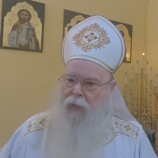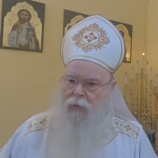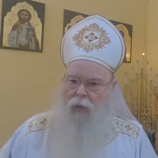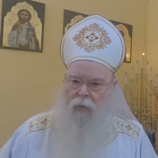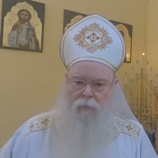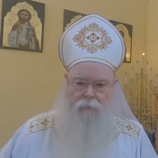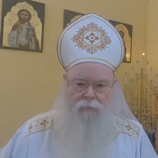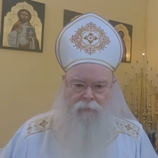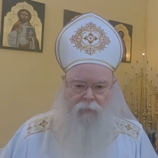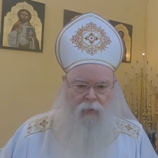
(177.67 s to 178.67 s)
mean,
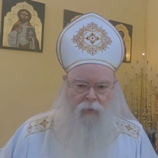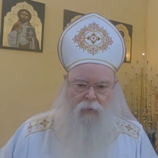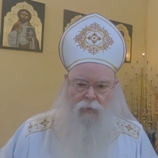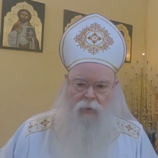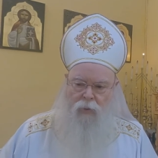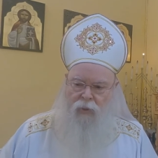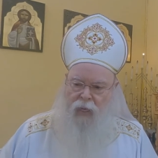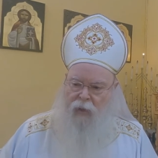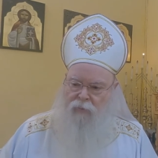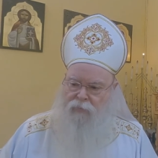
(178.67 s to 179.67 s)
um, you you could
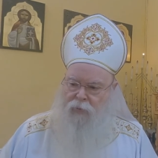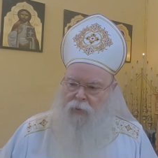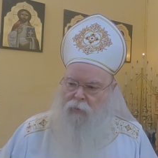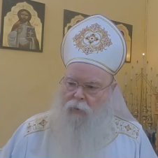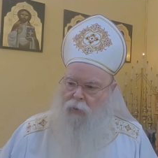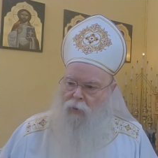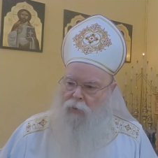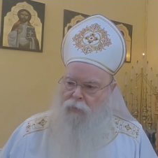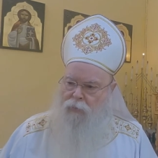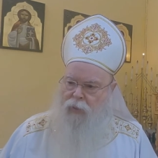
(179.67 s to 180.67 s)
have the
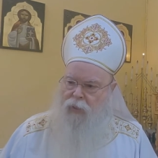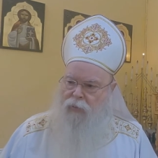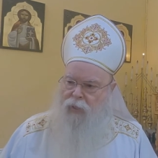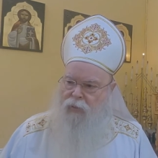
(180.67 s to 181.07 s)
the, the, the